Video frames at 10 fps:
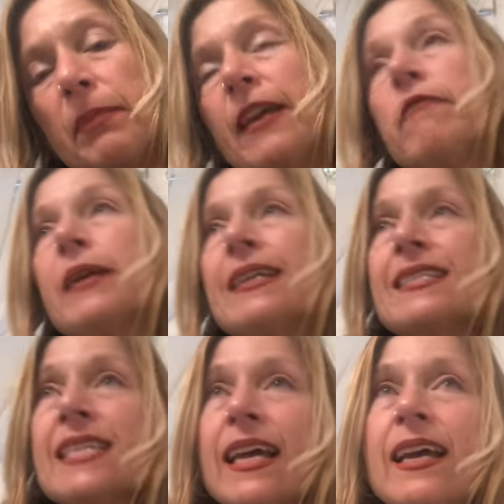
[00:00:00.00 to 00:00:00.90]
the pavement
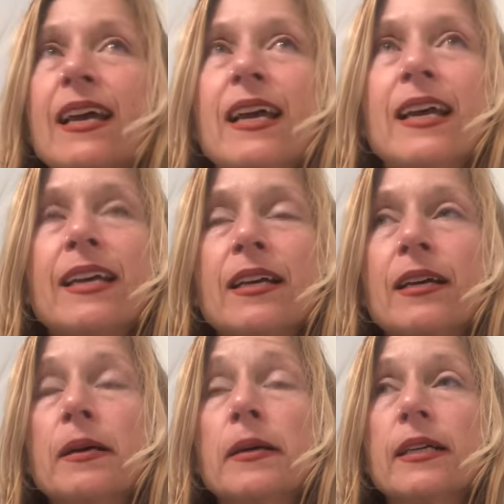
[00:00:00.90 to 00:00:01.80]
is
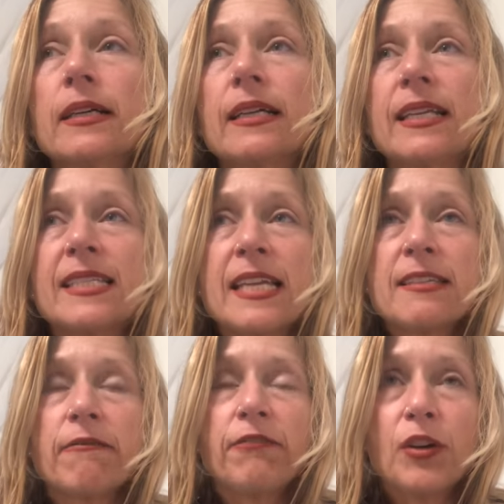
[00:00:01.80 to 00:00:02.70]
it
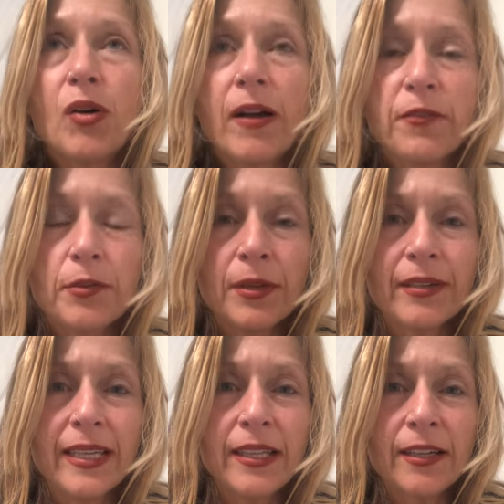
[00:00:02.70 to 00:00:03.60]
doesn't feel
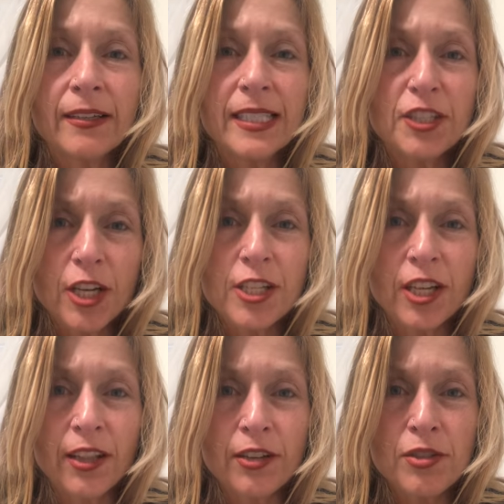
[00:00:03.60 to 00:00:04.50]
comfortable either to
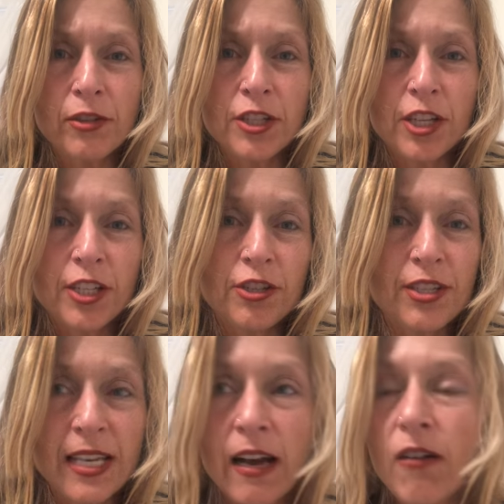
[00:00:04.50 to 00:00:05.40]
judge others or to judge
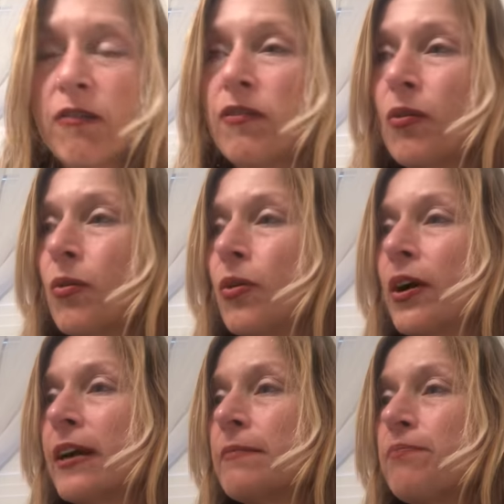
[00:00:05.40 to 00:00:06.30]
yourself
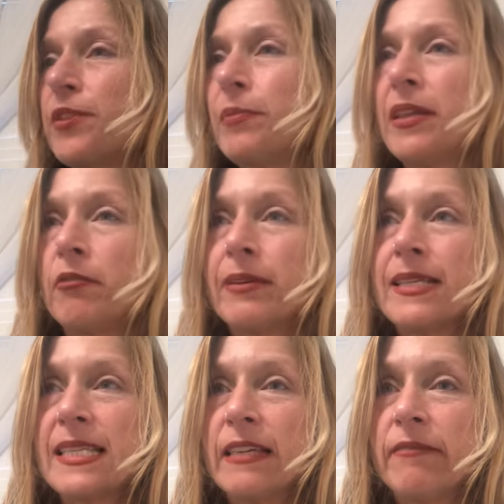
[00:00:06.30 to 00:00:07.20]
or to be the
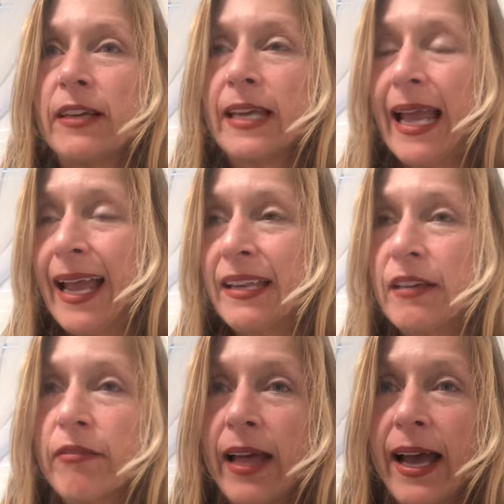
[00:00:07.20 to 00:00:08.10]
receiving end
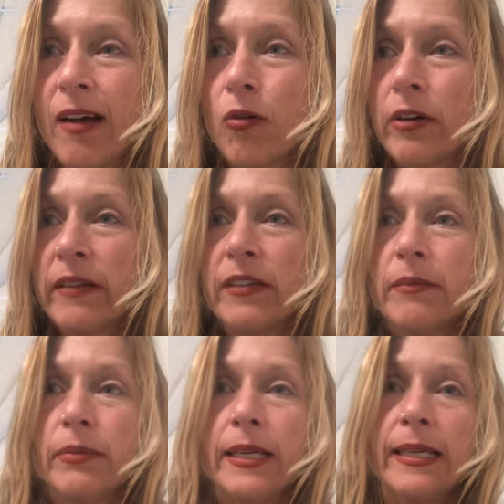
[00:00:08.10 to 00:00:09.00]
of that or even to
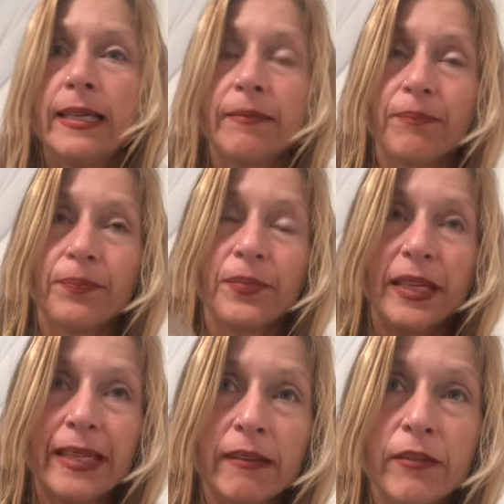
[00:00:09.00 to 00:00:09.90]
be the
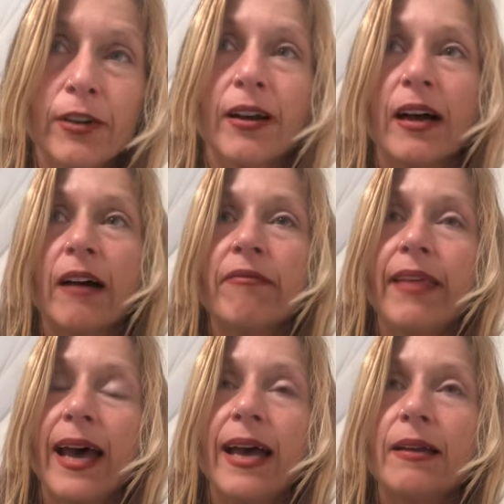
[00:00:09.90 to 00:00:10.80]
giver of
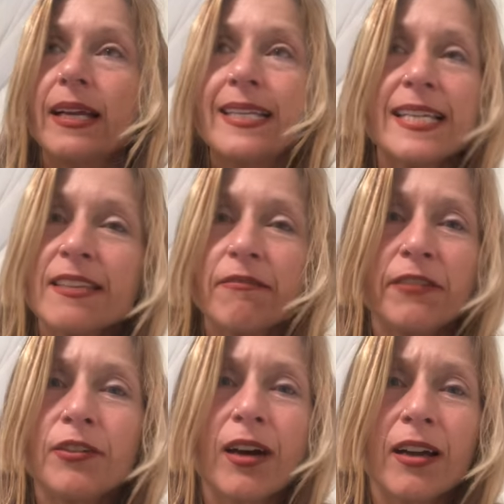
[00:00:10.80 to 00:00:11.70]
that. It doesn't
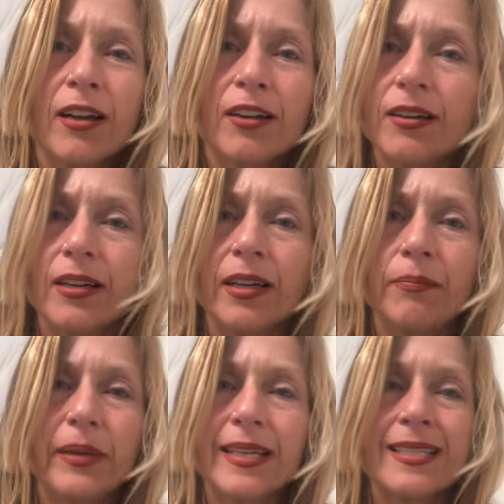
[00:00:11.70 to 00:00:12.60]
feel good
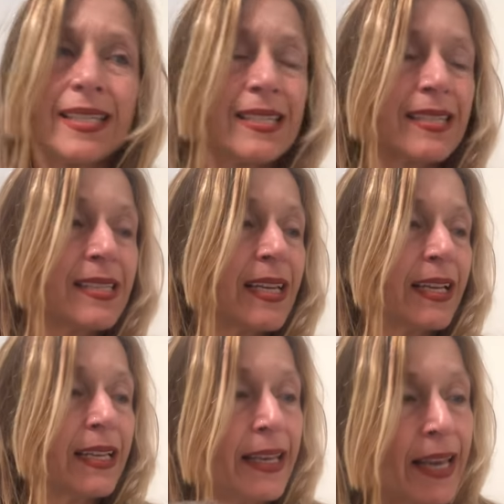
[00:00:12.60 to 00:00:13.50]
because it's
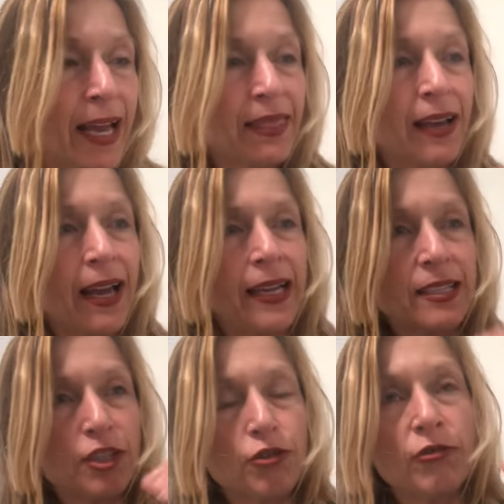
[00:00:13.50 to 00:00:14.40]
not the
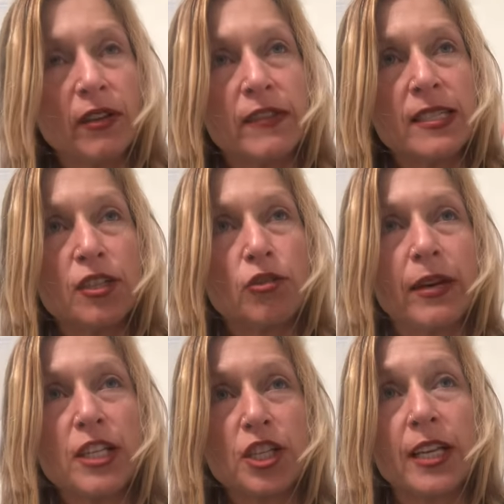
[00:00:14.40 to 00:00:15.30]
highest truth of a
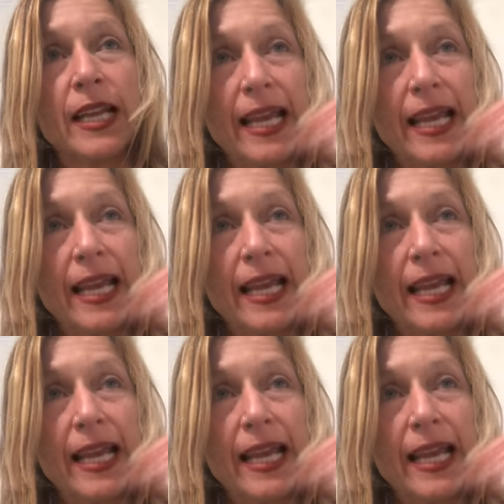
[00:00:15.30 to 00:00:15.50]
situation.